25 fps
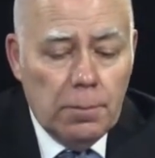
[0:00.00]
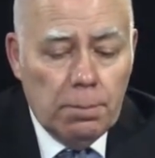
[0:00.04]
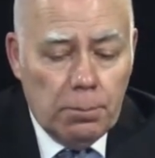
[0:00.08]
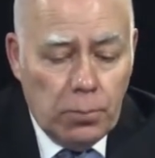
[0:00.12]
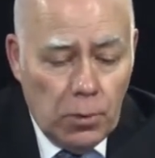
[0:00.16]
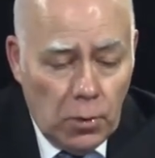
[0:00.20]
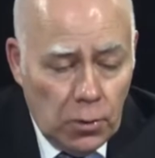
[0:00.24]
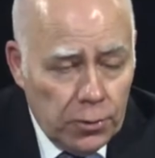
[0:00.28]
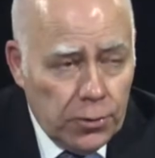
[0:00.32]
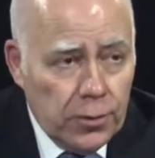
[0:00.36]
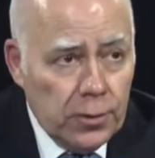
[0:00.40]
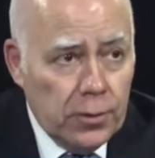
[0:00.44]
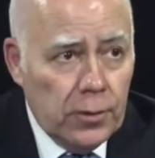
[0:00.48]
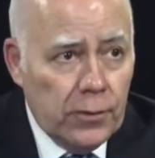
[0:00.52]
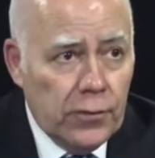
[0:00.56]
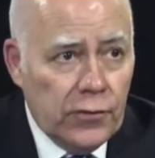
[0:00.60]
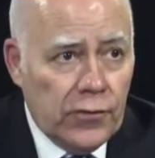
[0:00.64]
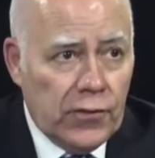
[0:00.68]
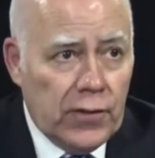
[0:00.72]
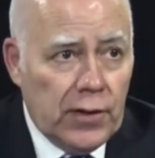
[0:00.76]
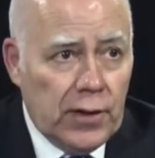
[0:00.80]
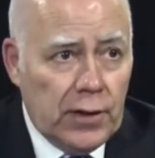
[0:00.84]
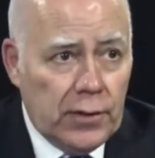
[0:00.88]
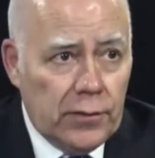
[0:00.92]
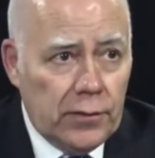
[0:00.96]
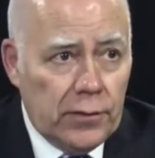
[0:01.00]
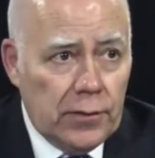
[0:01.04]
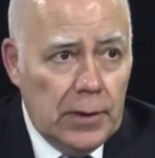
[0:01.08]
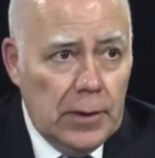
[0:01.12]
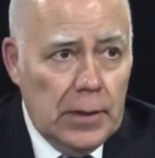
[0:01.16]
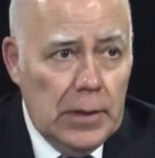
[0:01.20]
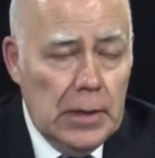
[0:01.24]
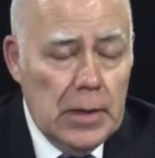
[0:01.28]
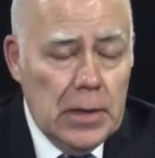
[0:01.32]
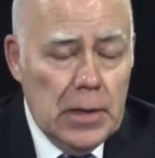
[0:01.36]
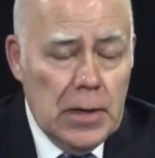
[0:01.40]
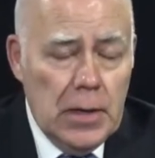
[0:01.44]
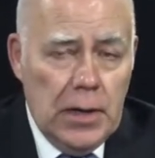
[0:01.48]
Both of those things
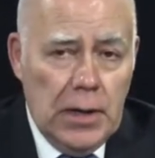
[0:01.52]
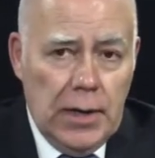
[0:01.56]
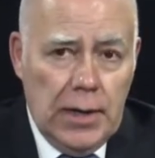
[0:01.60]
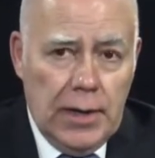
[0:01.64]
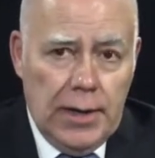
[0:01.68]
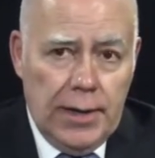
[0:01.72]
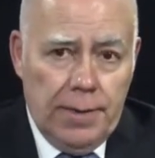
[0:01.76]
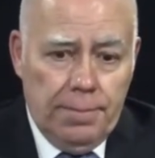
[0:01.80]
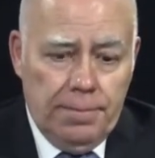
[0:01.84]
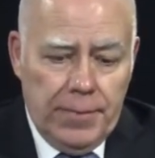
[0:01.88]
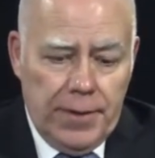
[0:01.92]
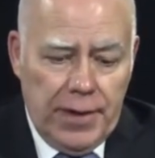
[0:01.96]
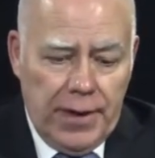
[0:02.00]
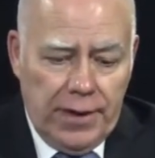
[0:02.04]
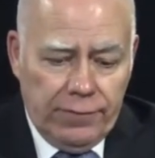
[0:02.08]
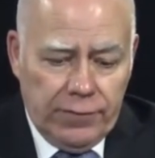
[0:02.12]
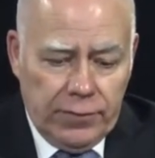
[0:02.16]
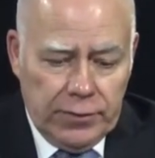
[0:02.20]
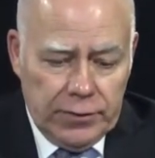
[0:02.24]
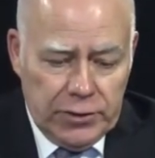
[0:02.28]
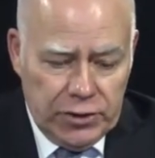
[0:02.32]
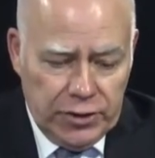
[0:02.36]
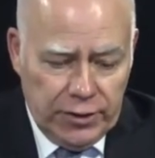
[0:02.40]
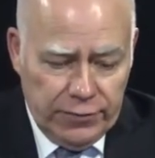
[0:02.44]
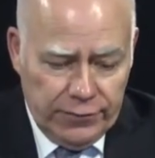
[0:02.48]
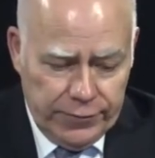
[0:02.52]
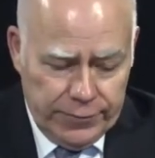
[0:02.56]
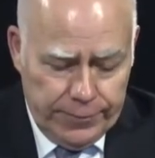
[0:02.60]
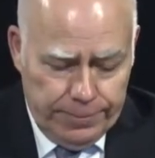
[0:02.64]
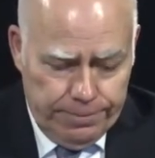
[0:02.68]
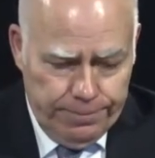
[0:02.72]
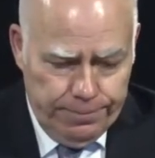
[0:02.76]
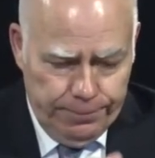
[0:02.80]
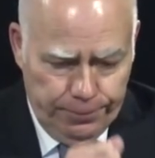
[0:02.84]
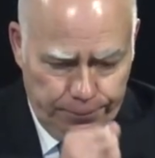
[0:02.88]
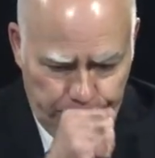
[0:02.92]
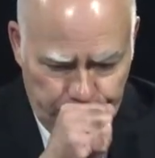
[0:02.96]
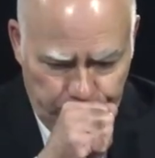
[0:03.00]
um, have to shift,
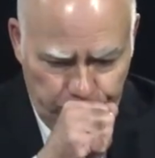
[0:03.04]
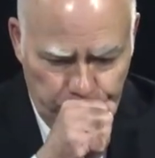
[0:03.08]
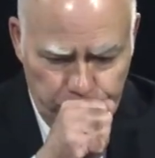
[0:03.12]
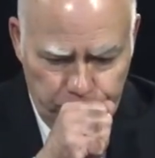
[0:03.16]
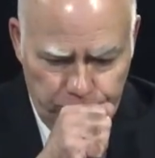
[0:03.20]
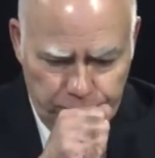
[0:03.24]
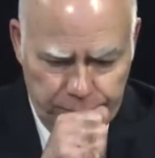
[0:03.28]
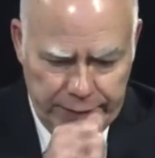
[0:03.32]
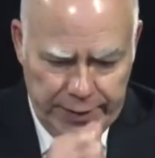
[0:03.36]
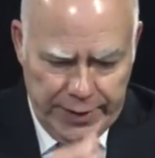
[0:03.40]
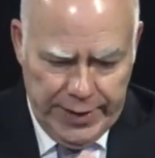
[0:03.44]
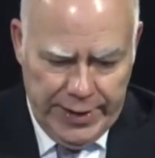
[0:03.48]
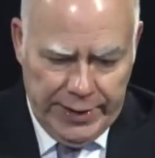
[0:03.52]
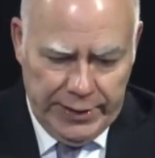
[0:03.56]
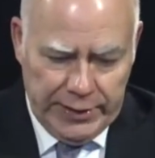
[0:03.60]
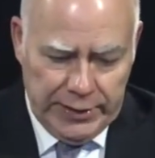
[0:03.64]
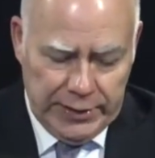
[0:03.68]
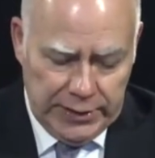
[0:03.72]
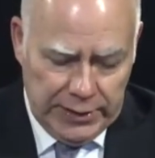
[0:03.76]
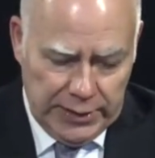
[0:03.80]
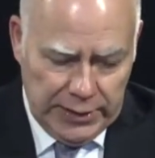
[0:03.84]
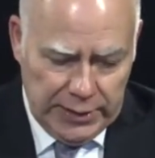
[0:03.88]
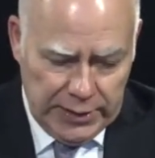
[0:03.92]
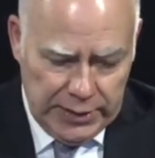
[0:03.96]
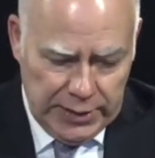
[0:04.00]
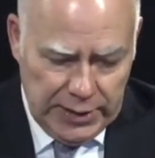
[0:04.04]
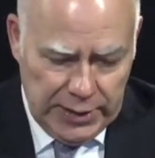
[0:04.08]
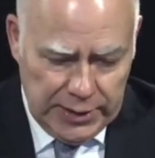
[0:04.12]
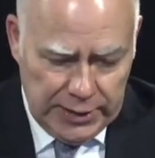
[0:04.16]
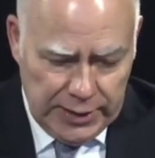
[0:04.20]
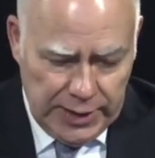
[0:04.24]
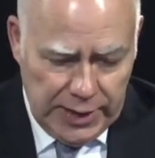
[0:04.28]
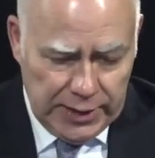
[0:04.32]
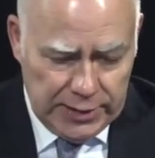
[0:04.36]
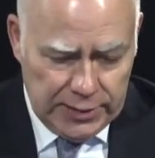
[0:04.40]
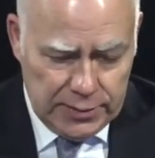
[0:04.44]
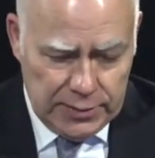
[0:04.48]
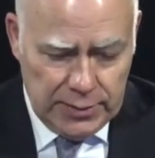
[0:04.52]
and uh, and
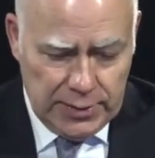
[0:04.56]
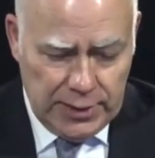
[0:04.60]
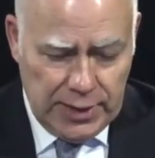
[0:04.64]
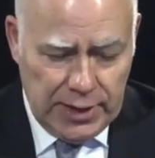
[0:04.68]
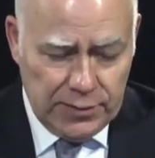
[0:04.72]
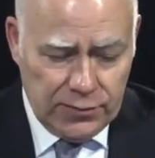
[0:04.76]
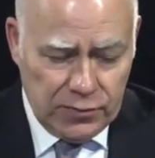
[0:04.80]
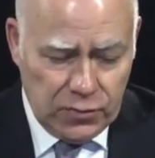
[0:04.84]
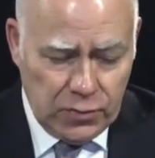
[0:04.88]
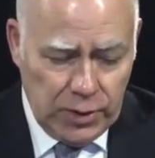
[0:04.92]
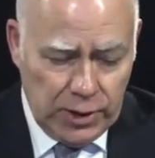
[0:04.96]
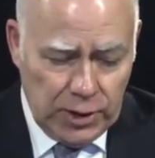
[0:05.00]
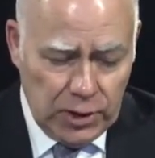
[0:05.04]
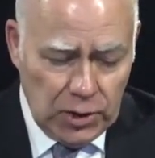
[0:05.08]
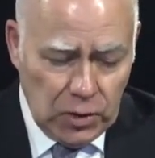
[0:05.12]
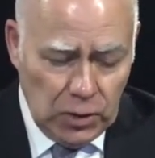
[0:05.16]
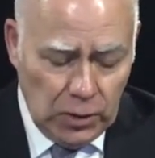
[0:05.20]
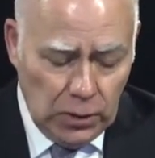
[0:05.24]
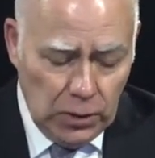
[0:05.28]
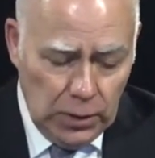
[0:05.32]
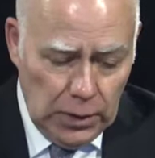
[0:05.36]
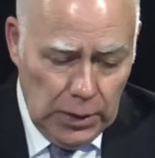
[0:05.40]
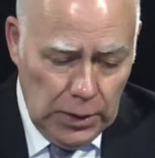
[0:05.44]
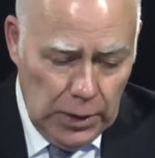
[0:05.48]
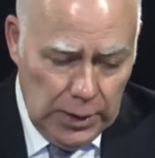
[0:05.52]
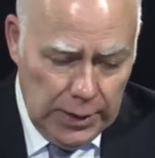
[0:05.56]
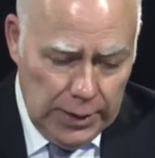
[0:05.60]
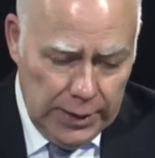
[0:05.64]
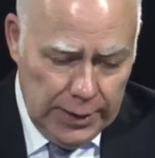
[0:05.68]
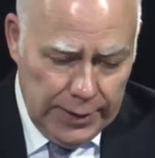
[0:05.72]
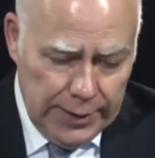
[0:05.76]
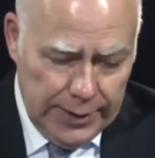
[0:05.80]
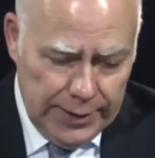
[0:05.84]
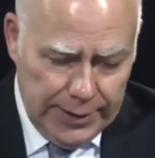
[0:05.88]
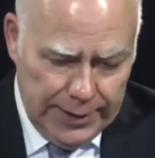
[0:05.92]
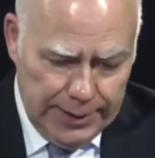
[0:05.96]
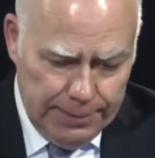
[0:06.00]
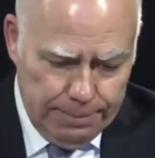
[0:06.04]
that's that's critical
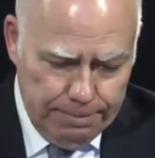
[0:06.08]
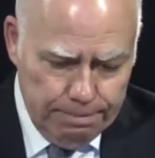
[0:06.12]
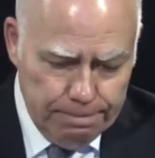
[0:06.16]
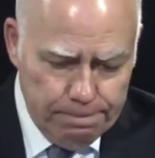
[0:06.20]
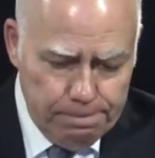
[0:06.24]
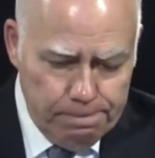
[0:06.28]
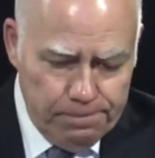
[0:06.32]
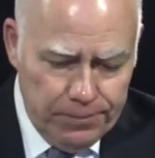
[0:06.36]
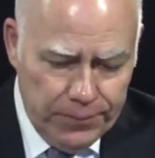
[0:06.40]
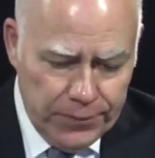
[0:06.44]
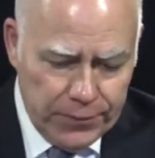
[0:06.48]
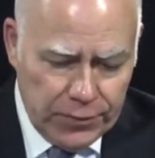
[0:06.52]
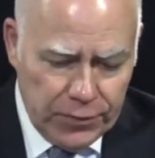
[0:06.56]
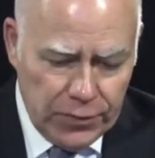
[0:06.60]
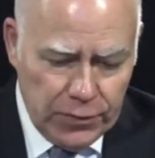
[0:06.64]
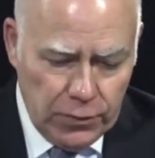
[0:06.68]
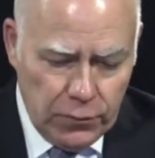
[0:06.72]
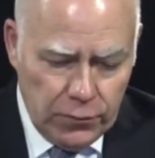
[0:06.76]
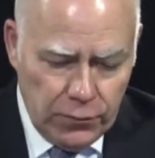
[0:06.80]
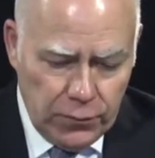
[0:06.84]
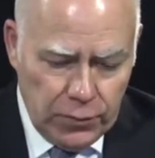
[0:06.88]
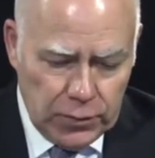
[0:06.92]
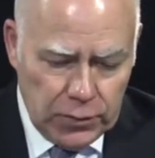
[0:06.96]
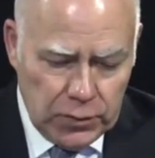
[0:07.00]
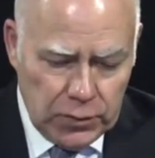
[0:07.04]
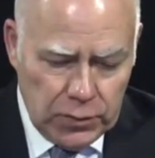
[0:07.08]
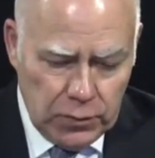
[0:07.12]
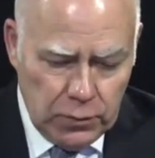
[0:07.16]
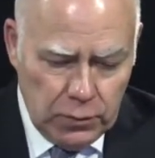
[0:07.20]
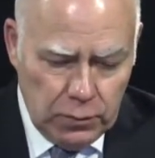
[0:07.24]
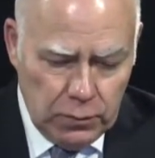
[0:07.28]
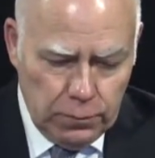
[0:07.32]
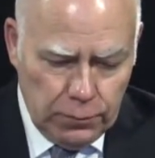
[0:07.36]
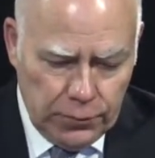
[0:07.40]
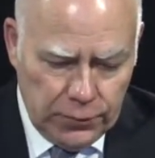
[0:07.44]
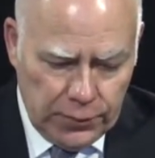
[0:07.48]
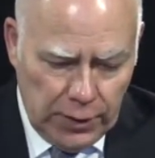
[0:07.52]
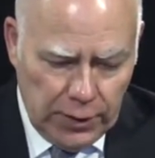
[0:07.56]
um, to
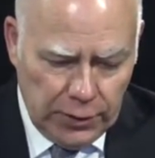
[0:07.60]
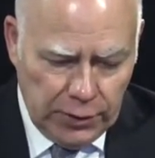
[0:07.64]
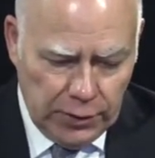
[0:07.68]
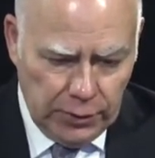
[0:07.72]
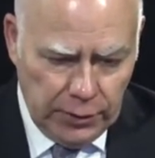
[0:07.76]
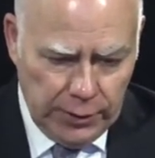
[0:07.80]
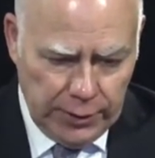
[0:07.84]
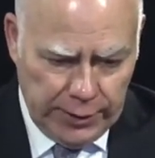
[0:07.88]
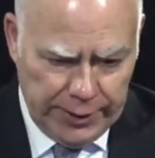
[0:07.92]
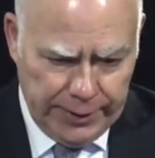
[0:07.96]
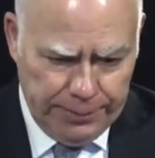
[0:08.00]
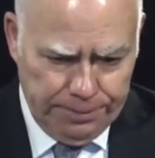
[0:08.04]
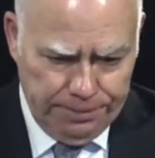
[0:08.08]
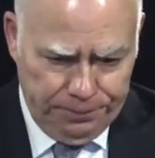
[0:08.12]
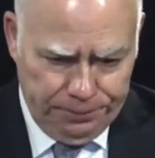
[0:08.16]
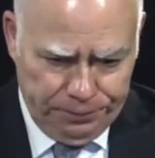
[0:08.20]
to start to look at